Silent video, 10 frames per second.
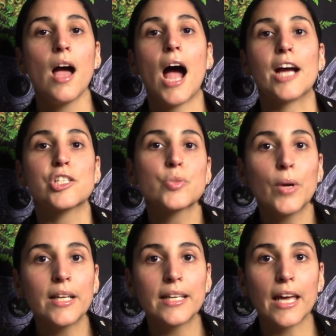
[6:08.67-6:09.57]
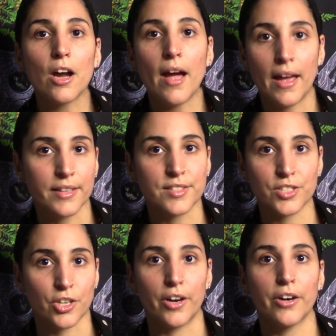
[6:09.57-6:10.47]
I just wanted to get a head
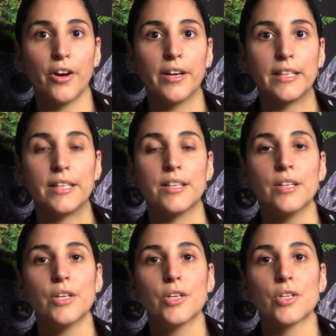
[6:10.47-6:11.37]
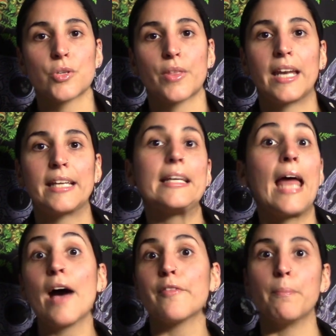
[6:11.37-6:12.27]
start on it so that I didn't
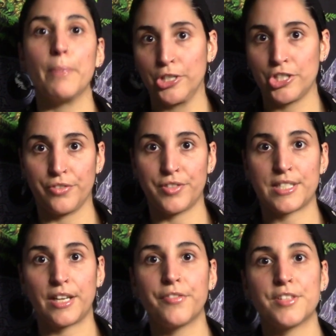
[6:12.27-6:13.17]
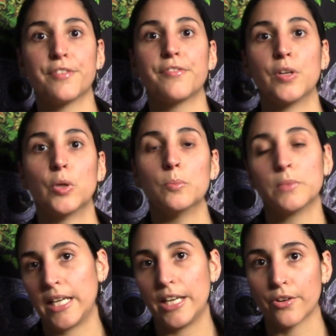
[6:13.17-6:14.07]
have a bunch of stuff to film
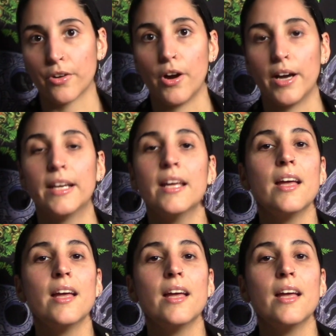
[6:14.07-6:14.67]
later on.